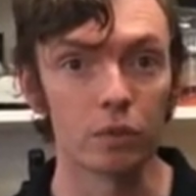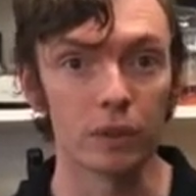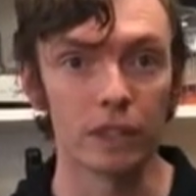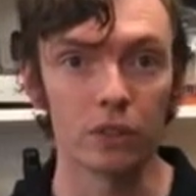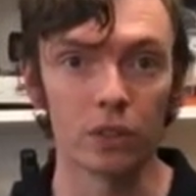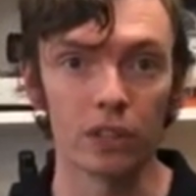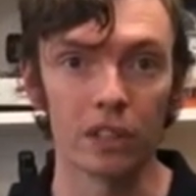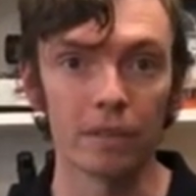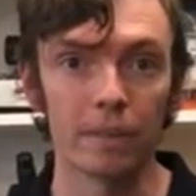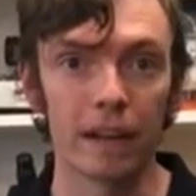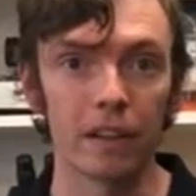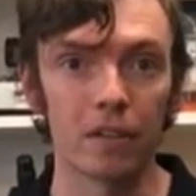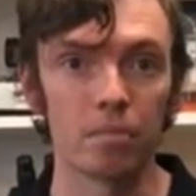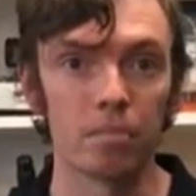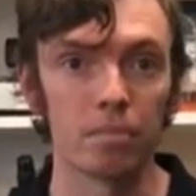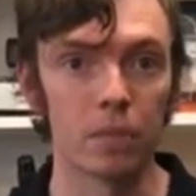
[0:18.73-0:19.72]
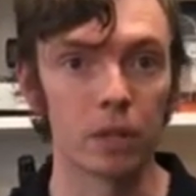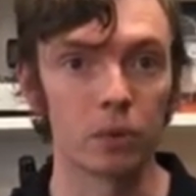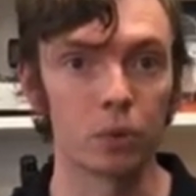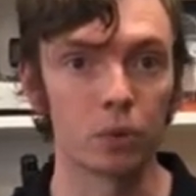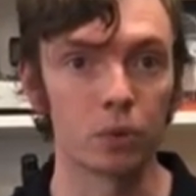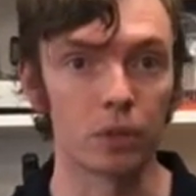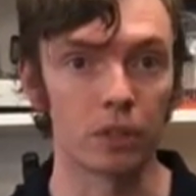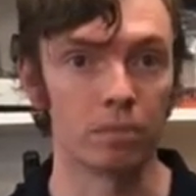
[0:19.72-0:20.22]
we're talking about the
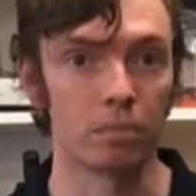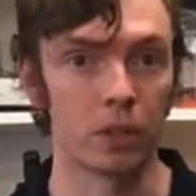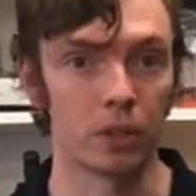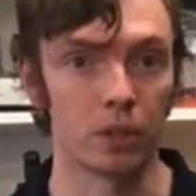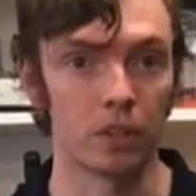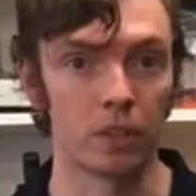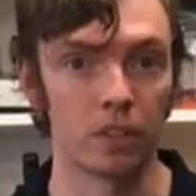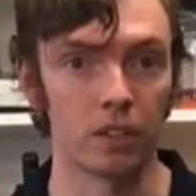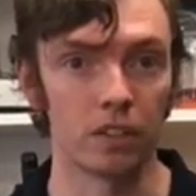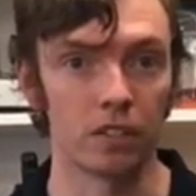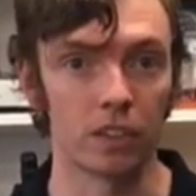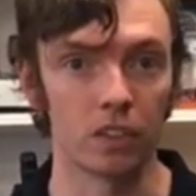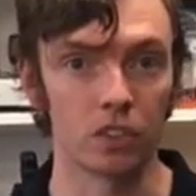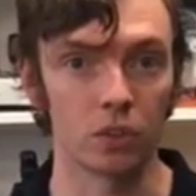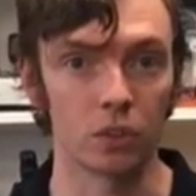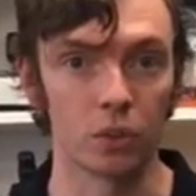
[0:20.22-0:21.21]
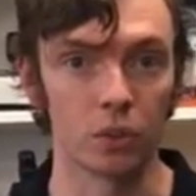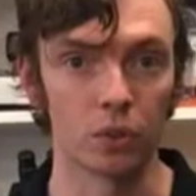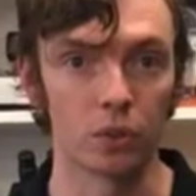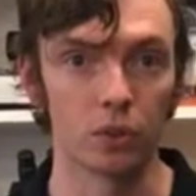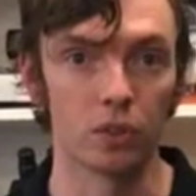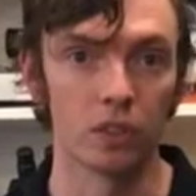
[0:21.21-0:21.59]
mineral component of the soil.